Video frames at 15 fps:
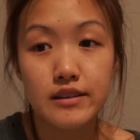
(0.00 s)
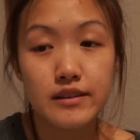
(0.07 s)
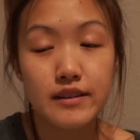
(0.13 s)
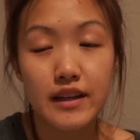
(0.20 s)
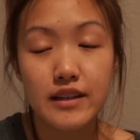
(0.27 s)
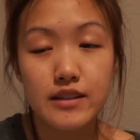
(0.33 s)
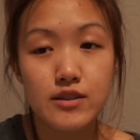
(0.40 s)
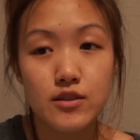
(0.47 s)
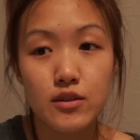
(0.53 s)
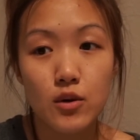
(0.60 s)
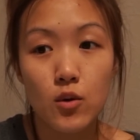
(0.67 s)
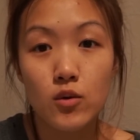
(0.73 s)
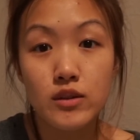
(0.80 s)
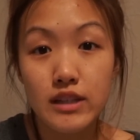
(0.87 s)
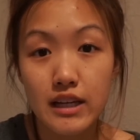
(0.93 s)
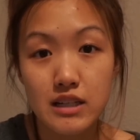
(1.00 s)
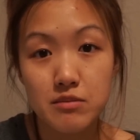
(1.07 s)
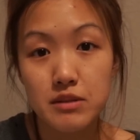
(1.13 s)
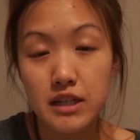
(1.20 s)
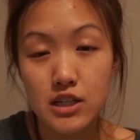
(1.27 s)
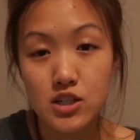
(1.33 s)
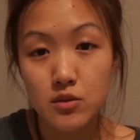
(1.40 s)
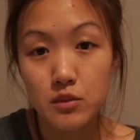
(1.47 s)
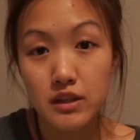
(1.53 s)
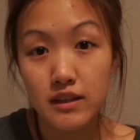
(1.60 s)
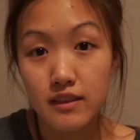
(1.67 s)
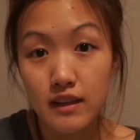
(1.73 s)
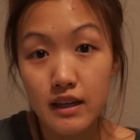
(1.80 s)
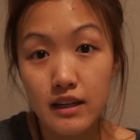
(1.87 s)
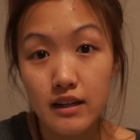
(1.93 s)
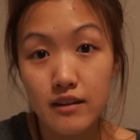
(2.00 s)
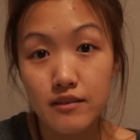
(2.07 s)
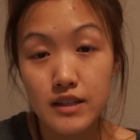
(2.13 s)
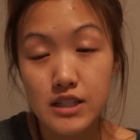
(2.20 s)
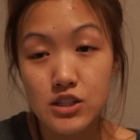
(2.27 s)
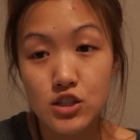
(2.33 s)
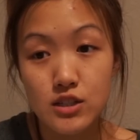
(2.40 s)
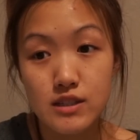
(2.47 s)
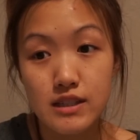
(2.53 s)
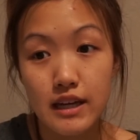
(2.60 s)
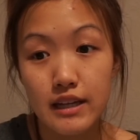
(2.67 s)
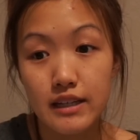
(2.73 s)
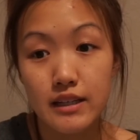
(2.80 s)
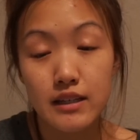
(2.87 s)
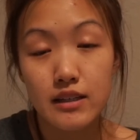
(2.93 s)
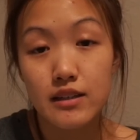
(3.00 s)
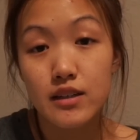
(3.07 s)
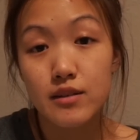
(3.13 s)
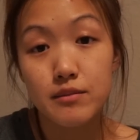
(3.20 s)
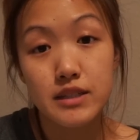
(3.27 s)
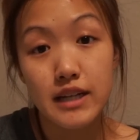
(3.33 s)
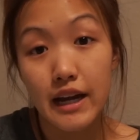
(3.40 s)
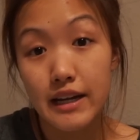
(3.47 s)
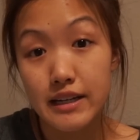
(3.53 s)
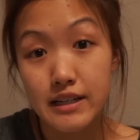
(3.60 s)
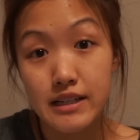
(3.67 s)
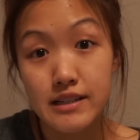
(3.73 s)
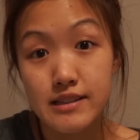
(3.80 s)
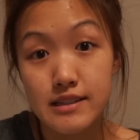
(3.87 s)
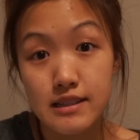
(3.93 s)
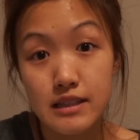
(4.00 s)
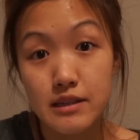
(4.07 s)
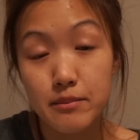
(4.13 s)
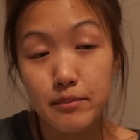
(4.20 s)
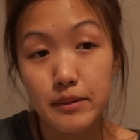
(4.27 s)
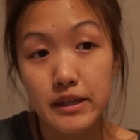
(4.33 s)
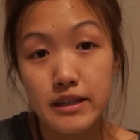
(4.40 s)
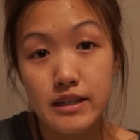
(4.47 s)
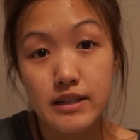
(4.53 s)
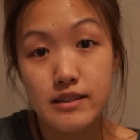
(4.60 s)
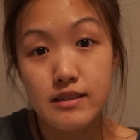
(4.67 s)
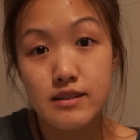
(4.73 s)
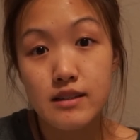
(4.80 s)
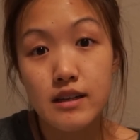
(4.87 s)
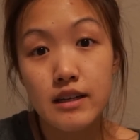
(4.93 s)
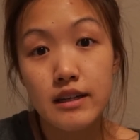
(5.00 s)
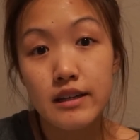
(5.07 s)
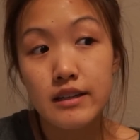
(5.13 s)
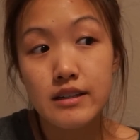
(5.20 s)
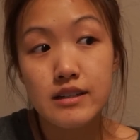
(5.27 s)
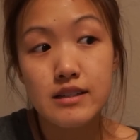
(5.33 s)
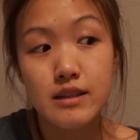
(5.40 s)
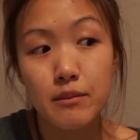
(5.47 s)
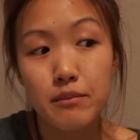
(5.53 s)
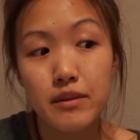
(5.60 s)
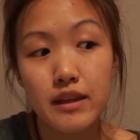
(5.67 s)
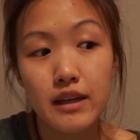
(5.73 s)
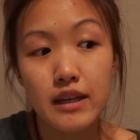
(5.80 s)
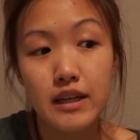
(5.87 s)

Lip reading: Like, so the only explanation we can think of is just that he died in his sleep because something